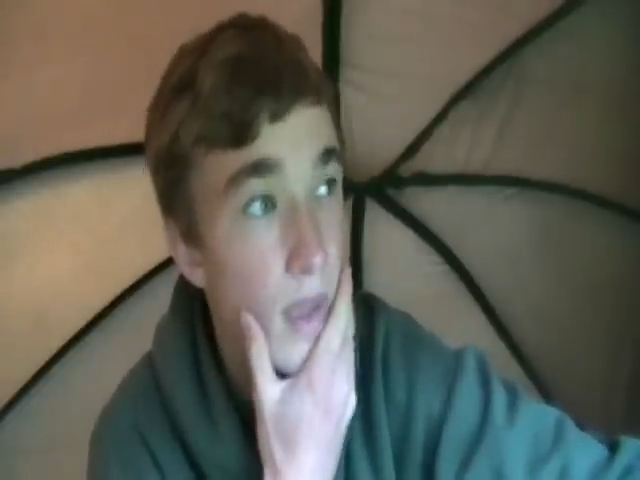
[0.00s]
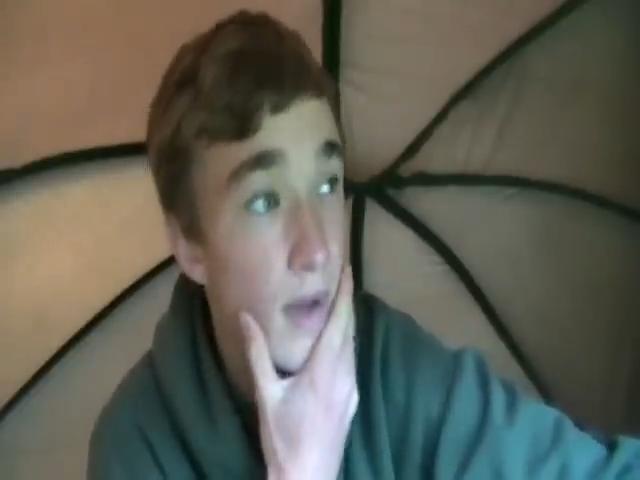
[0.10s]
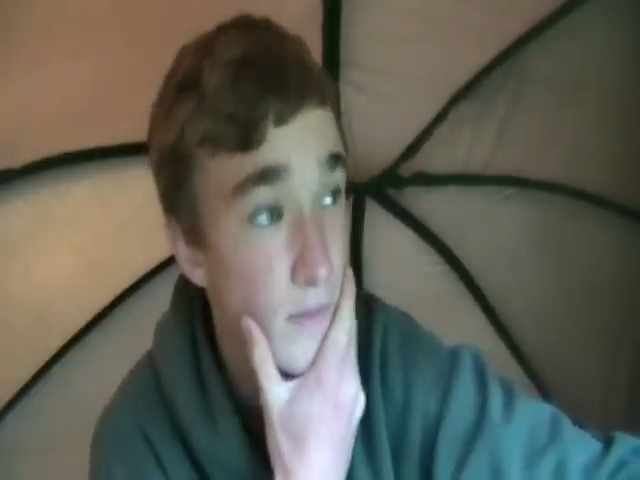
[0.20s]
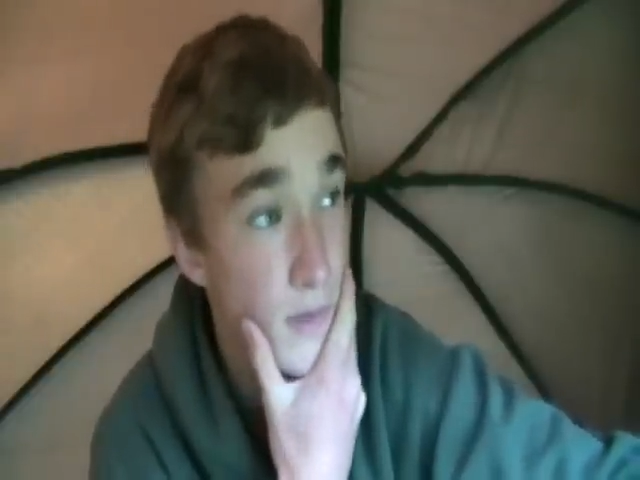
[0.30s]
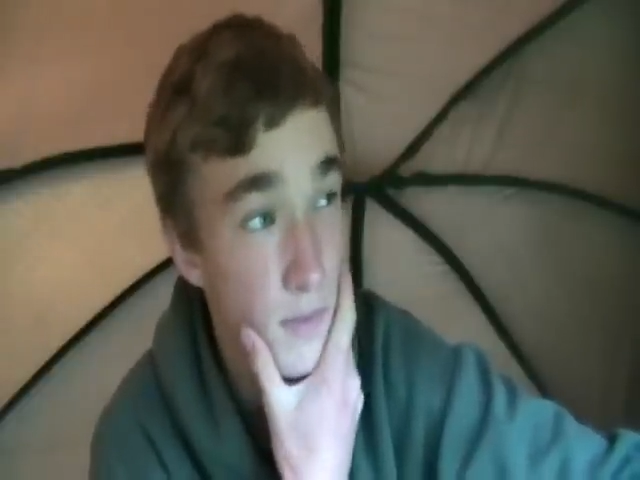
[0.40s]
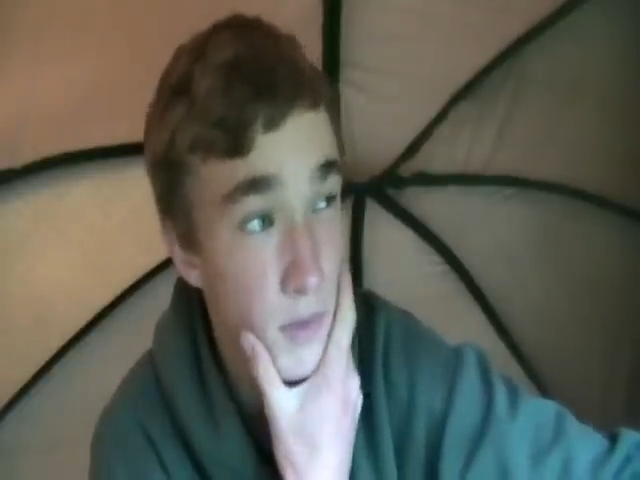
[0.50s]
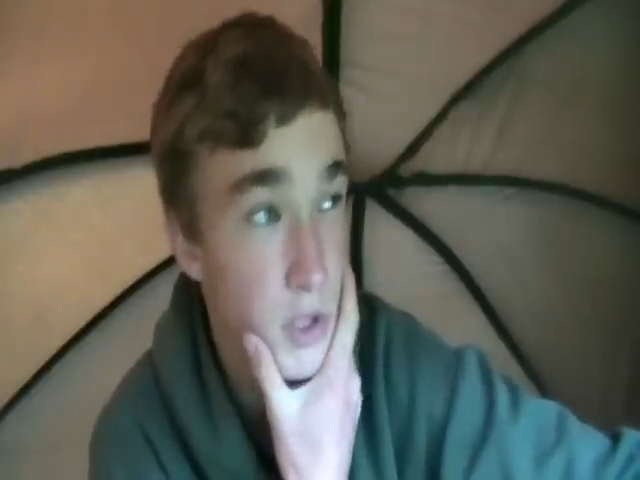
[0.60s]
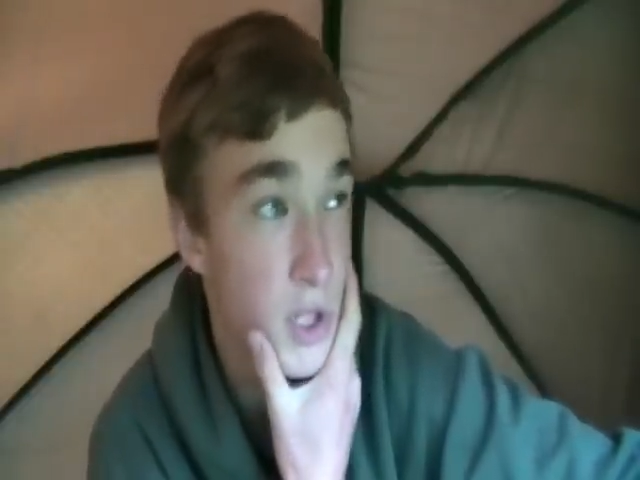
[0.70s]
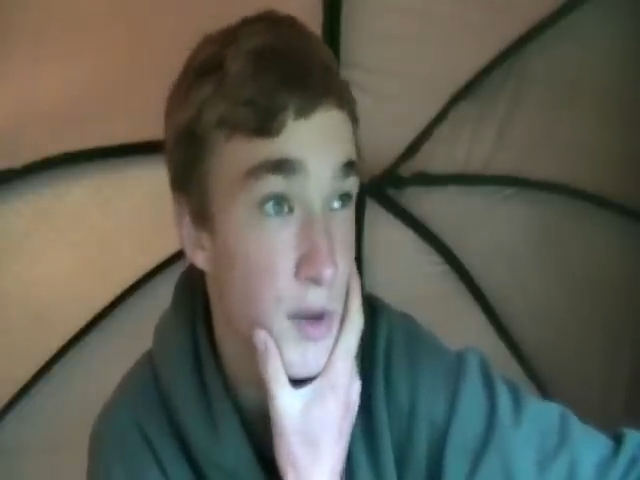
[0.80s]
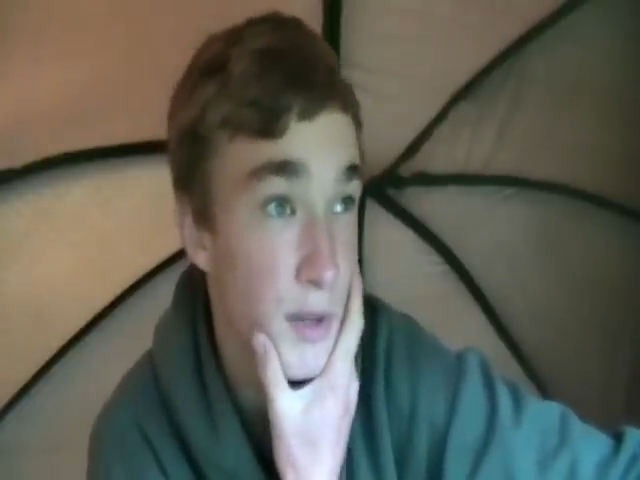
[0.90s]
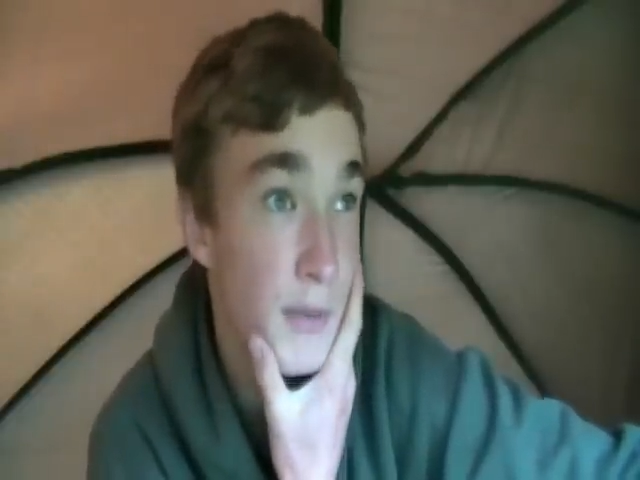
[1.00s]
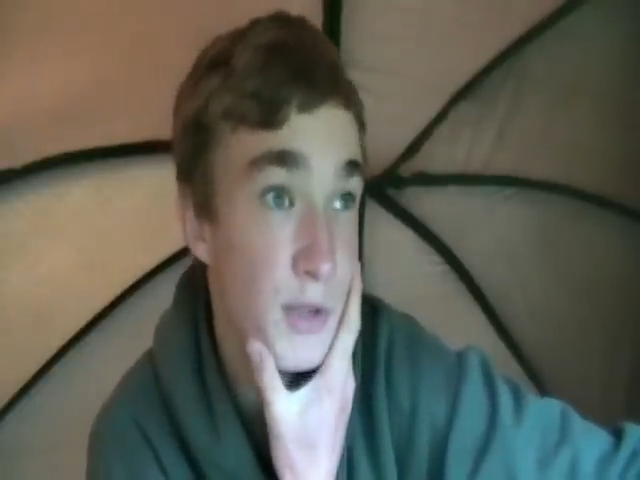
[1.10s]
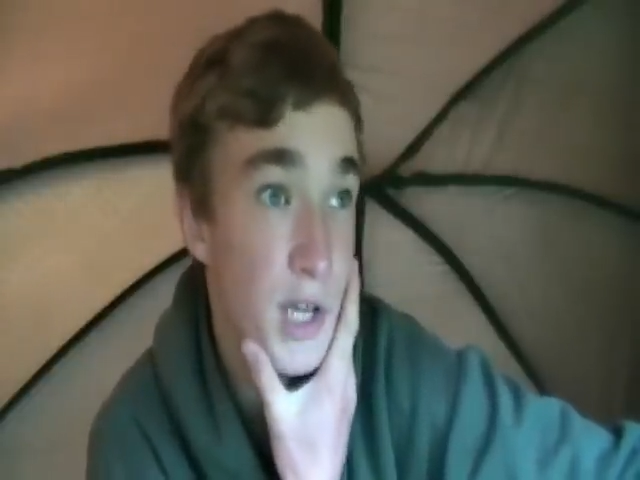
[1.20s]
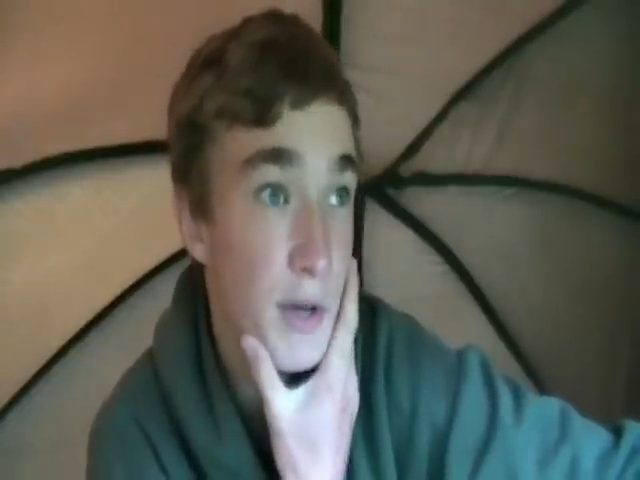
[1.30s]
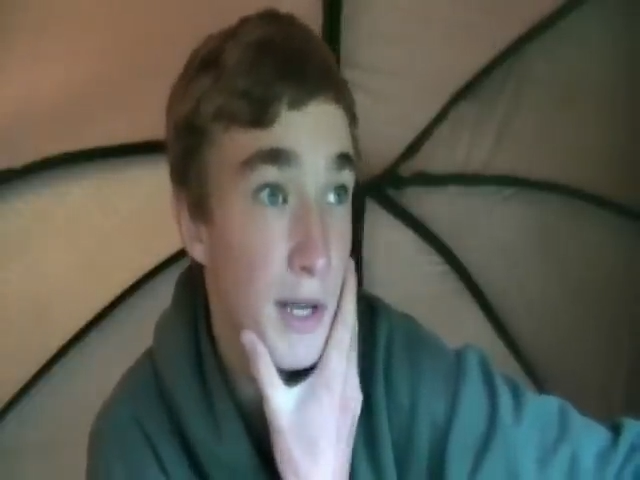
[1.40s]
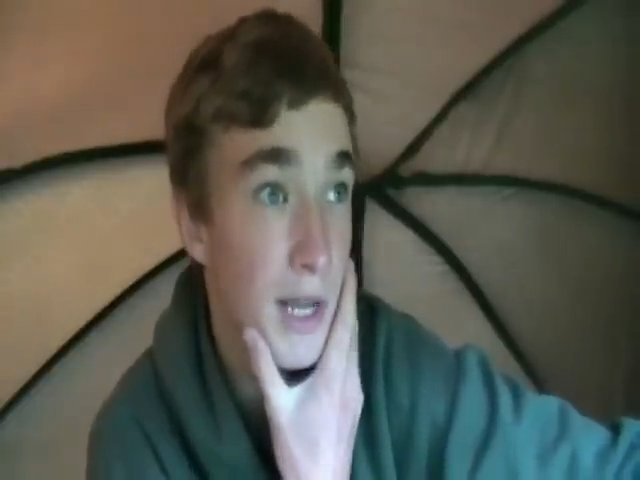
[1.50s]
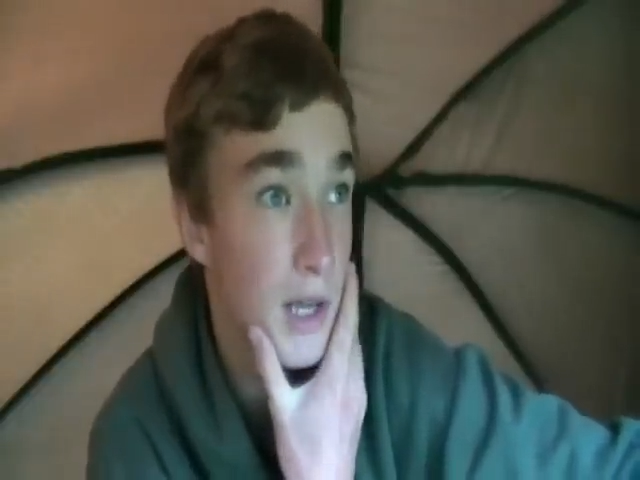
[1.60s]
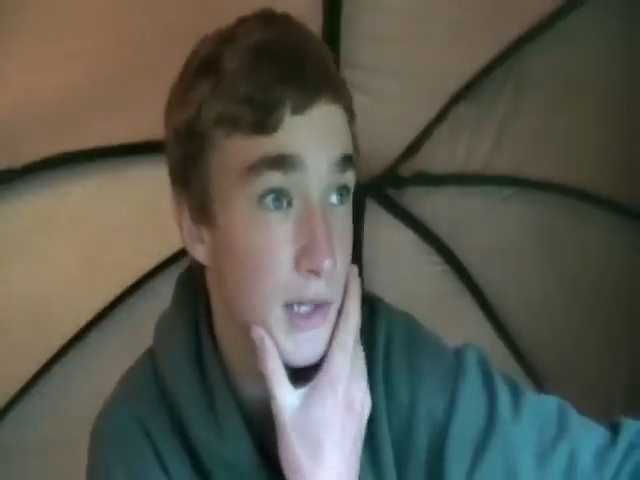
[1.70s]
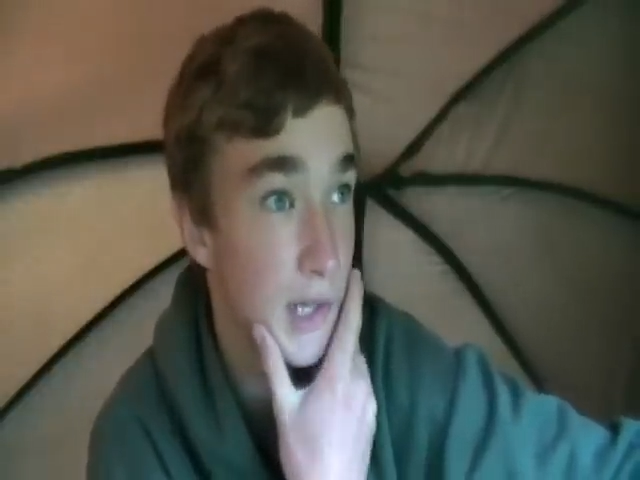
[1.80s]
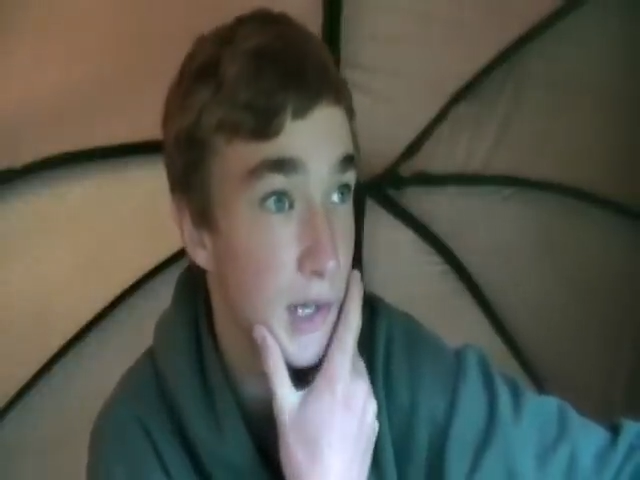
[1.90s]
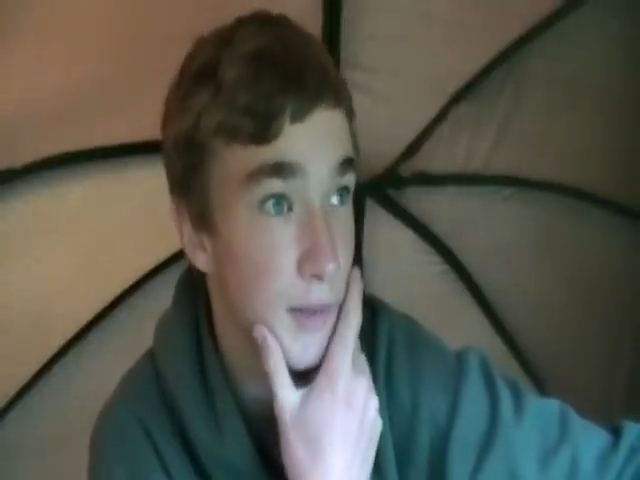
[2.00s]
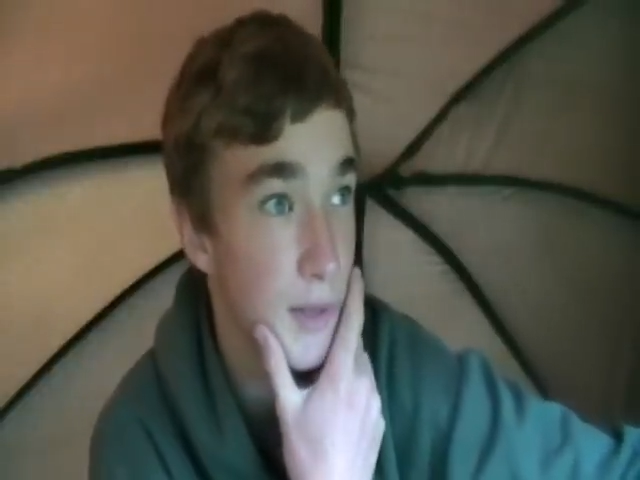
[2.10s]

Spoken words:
Haven't seen much show, and they were showing there last night,